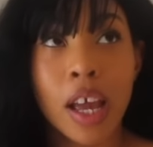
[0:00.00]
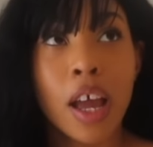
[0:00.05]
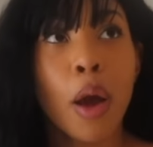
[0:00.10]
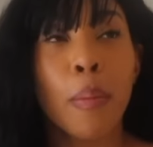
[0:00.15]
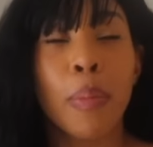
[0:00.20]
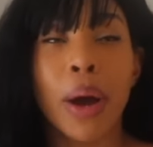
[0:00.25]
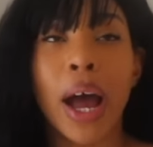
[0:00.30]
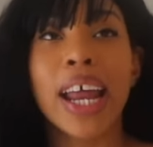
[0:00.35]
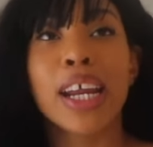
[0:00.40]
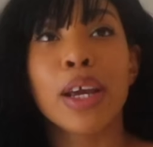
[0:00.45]

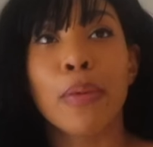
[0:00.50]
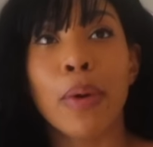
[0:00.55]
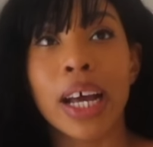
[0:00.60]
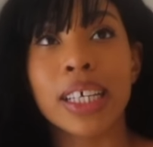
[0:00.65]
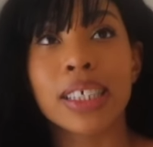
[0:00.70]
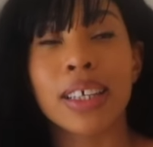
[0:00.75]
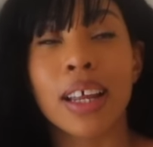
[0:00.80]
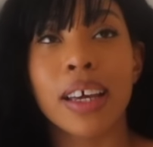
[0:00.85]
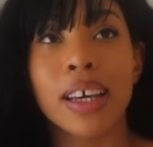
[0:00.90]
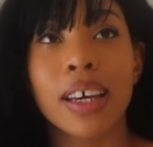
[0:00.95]
But
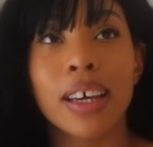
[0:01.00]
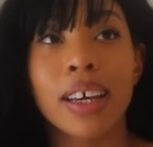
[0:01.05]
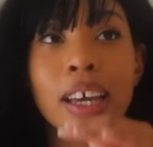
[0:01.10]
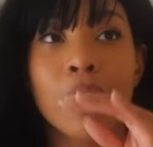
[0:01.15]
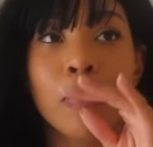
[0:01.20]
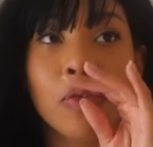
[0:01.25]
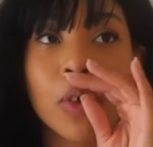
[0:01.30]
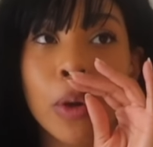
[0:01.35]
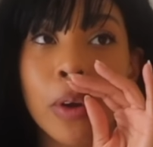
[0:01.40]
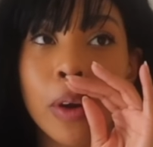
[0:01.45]
anyways, like,
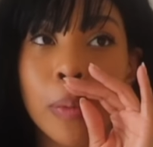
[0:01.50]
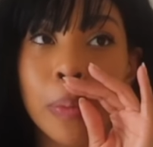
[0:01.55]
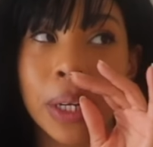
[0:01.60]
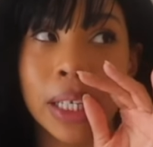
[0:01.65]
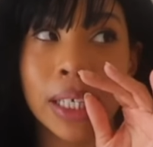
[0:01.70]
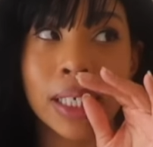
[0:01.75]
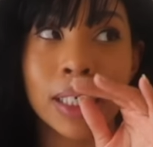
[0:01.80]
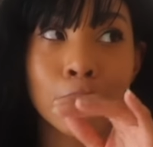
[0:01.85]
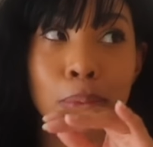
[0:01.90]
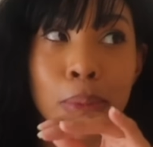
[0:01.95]
if you're a
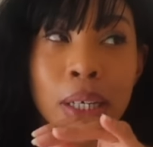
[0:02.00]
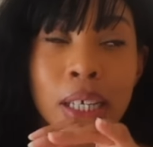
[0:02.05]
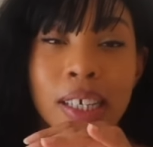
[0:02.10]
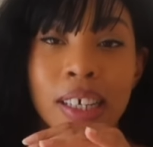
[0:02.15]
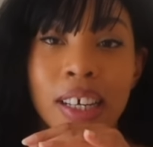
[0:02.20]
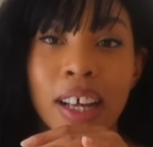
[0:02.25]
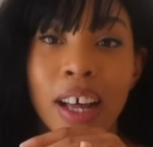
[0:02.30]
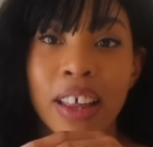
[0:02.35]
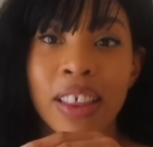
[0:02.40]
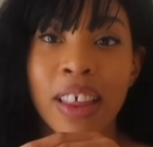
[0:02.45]
policeman,
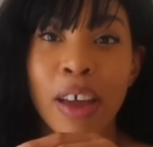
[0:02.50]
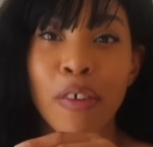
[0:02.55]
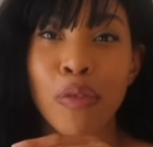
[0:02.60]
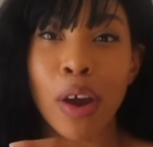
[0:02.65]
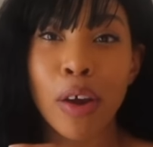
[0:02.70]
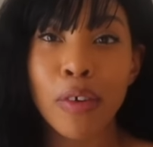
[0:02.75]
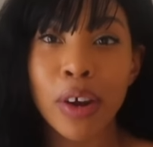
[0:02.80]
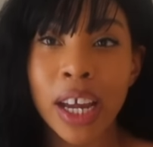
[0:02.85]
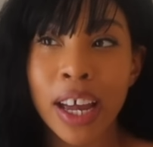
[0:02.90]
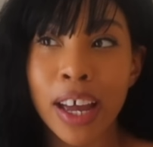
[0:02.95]
they're
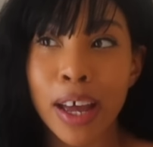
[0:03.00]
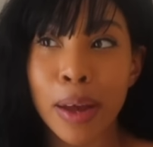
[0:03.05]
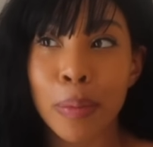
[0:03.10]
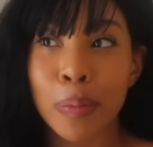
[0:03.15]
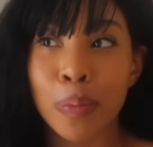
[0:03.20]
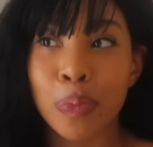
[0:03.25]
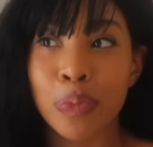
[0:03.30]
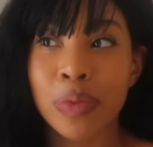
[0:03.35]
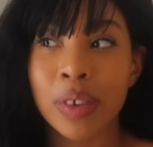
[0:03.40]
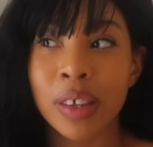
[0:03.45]
very
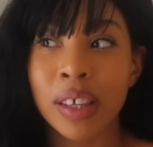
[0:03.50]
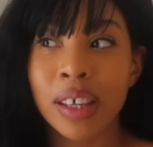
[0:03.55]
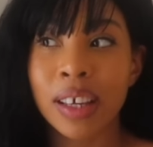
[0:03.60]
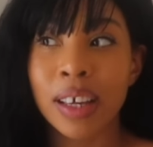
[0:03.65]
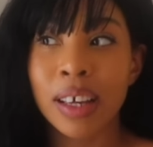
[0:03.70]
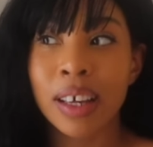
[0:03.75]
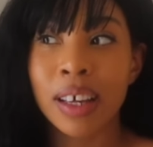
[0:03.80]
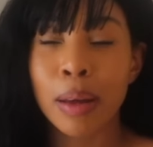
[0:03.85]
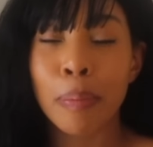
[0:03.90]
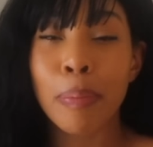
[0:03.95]

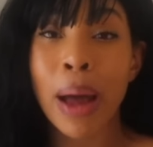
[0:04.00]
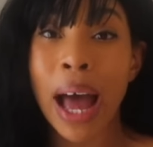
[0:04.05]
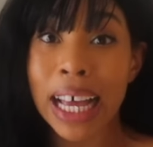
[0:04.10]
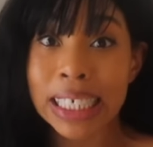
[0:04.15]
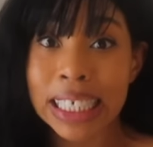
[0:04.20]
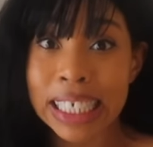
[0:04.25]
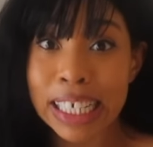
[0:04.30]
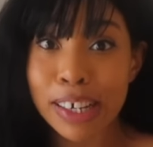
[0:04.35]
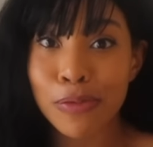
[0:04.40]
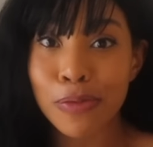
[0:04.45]

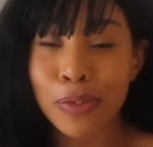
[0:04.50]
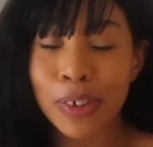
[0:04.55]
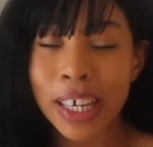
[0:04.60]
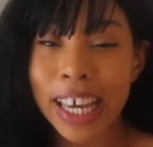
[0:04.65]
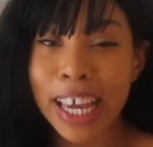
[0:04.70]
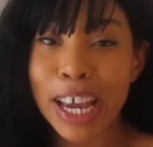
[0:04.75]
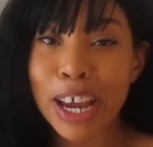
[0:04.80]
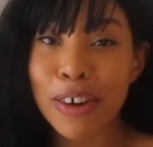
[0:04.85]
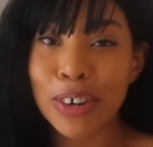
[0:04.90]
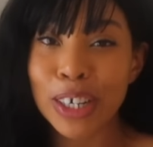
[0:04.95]
passive
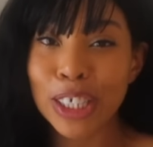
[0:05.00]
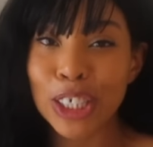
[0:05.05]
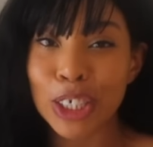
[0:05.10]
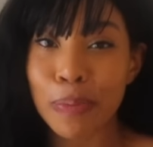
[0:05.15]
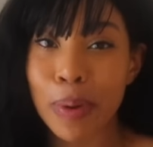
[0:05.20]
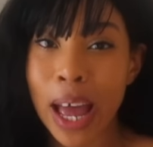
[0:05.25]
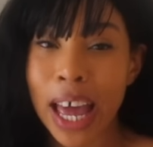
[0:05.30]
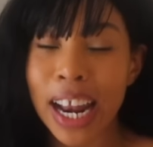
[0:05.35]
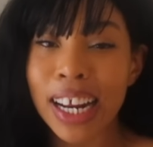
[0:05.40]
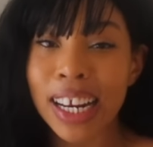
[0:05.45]
here in
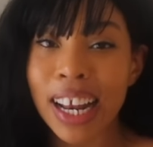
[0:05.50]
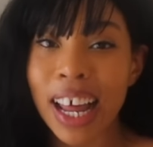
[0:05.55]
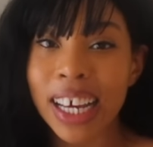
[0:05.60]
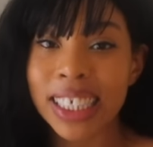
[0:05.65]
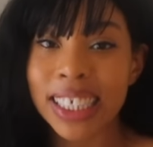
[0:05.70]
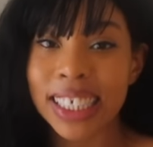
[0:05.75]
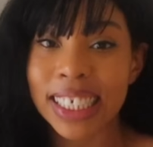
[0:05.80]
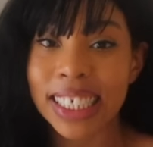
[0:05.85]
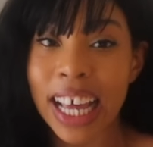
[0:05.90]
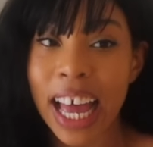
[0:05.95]
Japan, I'd like
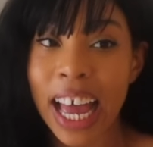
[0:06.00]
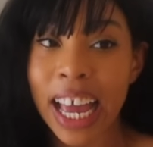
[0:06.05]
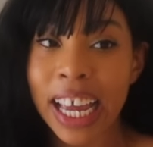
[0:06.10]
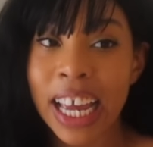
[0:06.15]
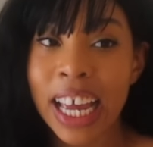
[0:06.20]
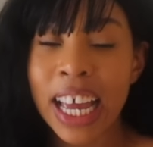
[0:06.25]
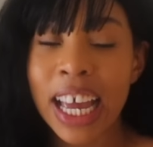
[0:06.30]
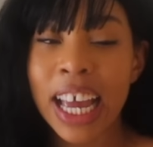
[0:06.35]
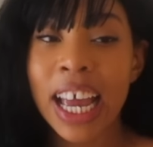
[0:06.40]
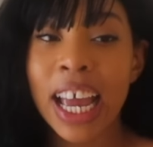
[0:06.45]
to say.
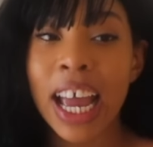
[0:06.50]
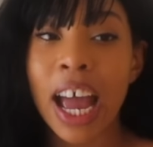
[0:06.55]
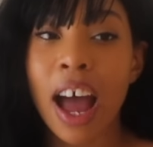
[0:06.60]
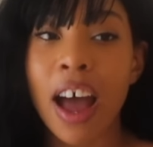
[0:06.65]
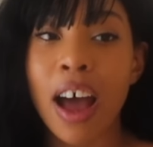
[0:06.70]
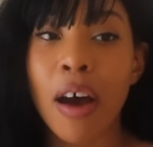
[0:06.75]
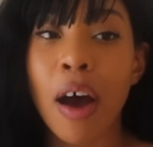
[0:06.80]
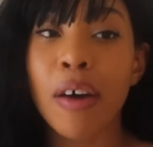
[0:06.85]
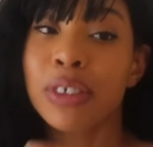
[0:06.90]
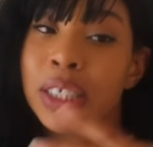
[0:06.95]

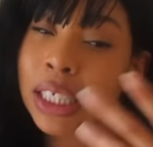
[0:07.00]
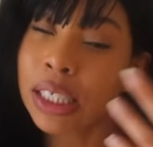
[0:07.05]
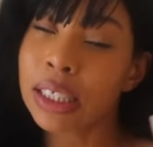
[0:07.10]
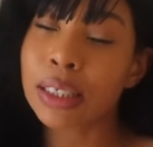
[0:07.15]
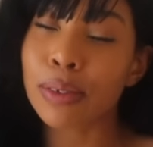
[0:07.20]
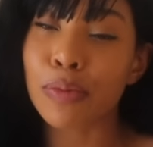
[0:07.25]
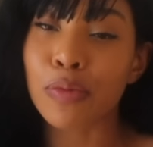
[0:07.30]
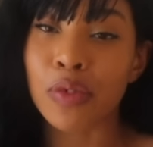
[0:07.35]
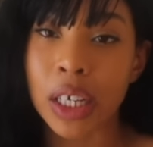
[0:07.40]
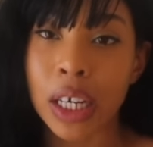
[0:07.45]
I've seen
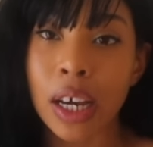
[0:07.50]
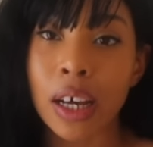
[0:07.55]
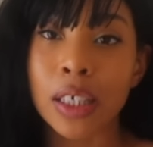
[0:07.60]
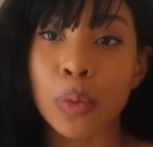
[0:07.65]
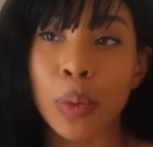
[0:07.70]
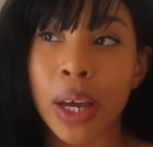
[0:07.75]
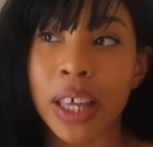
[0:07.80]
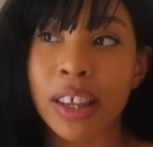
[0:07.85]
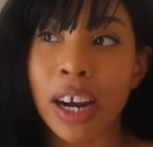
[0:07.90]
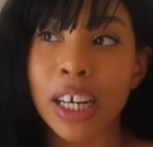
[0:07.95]
some videos
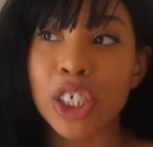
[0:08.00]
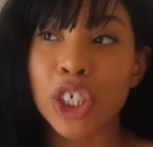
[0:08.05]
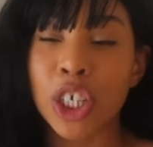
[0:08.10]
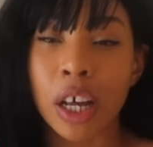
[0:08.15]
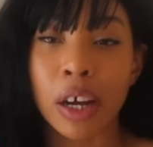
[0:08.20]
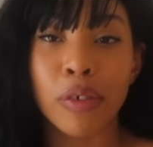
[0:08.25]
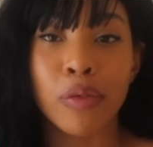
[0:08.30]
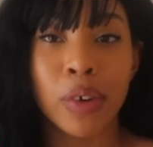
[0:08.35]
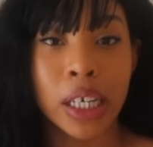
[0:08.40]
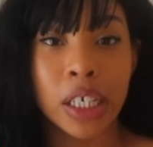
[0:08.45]
where they're actually
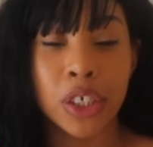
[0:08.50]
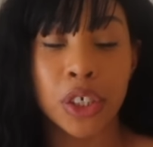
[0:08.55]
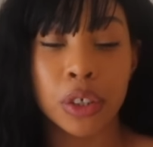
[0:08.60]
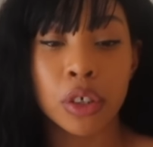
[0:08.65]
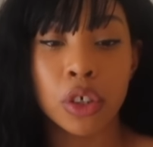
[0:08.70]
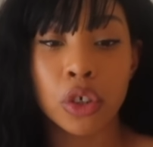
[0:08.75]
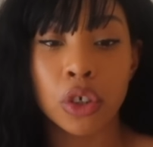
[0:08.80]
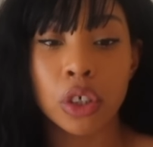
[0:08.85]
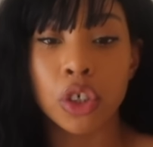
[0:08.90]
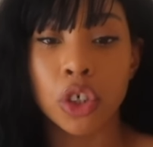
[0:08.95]
like really
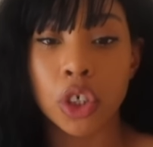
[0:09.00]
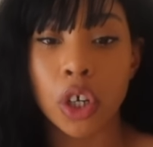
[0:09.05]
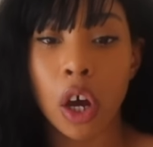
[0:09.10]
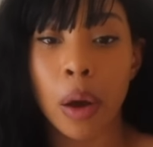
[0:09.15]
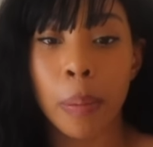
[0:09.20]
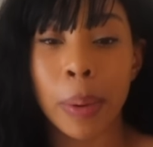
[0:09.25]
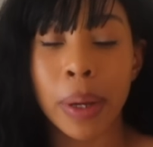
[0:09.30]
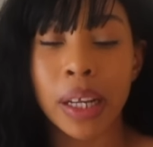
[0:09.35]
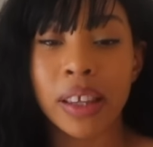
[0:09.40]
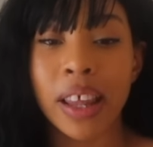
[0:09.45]
doing a good
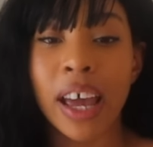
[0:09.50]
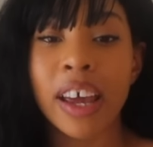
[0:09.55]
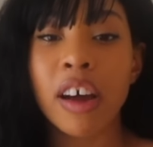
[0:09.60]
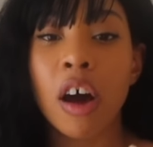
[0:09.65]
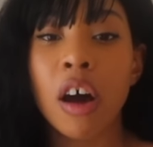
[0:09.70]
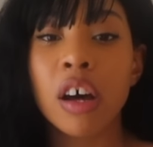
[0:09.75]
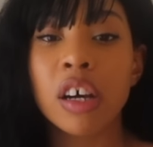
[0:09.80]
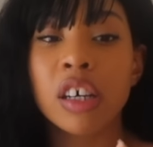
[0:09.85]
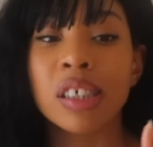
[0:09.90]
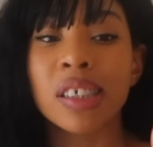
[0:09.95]
job, and they
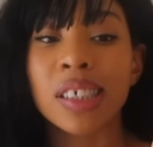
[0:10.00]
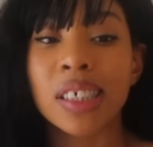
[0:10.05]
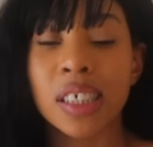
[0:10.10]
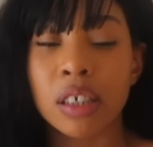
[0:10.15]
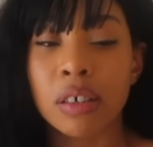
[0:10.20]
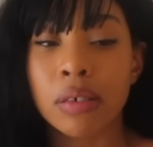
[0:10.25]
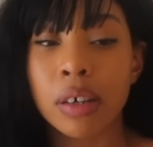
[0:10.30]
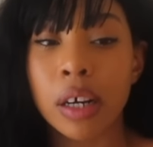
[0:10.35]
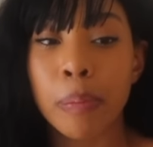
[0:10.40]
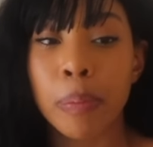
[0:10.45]
are
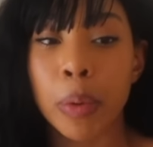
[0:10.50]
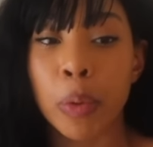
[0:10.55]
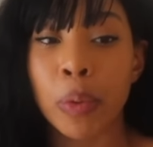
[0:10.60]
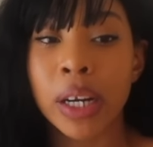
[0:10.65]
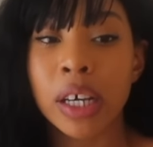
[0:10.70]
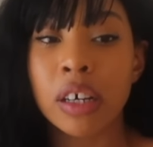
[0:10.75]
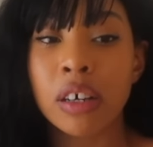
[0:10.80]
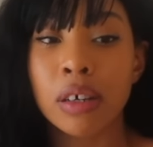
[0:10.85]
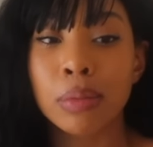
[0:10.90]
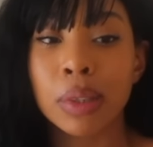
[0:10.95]
considerate, but when
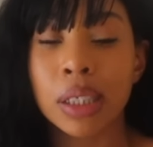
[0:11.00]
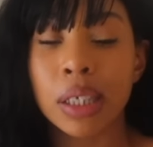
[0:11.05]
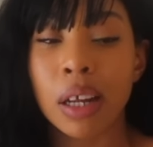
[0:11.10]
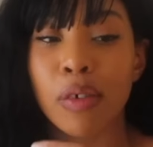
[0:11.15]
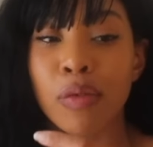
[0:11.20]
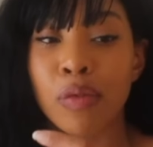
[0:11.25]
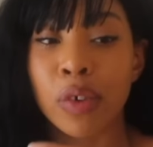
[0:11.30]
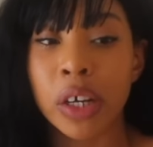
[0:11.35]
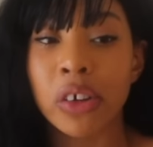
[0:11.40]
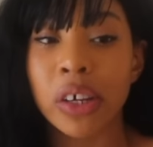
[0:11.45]
it comes to
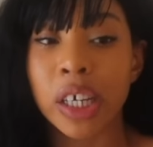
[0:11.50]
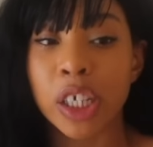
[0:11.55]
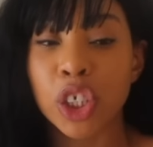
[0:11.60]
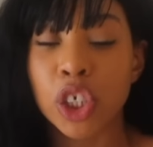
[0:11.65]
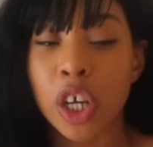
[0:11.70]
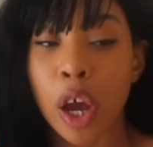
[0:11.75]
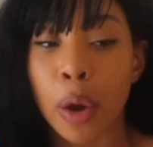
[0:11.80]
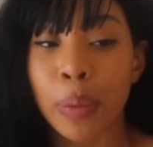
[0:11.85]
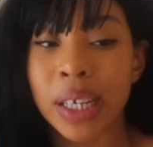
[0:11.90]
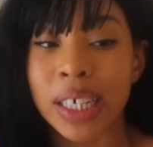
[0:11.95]
like real
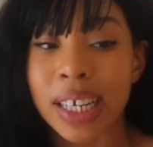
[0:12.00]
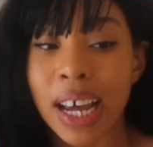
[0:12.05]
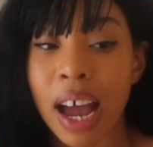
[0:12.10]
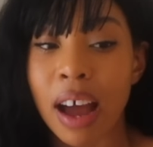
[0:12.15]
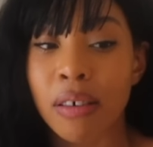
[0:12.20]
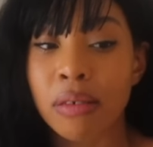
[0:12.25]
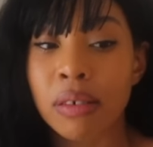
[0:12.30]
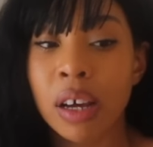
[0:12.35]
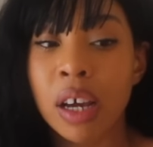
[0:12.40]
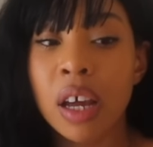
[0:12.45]
ish going
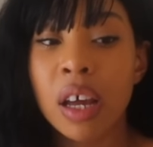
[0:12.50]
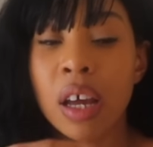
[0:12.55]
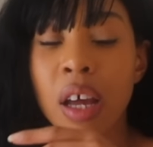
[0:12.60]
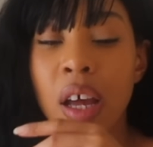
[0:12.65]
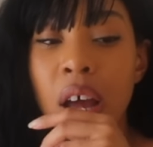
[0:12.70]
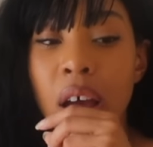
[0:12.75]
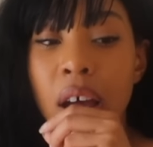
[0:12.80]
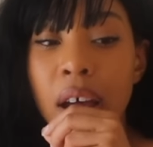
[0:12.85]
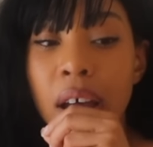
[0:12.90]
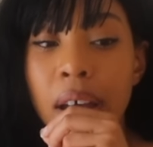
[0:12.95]
down,
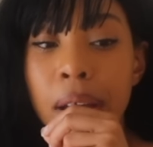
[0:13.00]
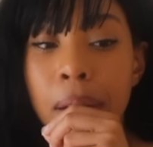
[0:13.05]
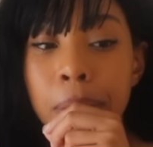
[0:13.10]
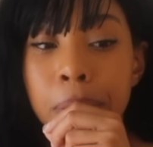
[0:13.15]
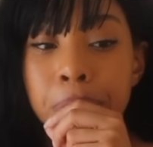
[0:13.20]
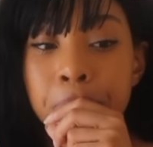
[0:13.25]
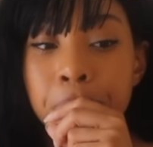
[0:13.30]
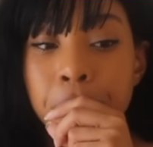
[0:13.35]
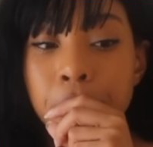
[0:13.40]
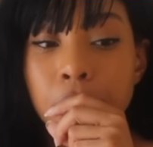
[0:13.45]

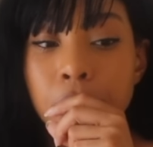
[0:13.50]
and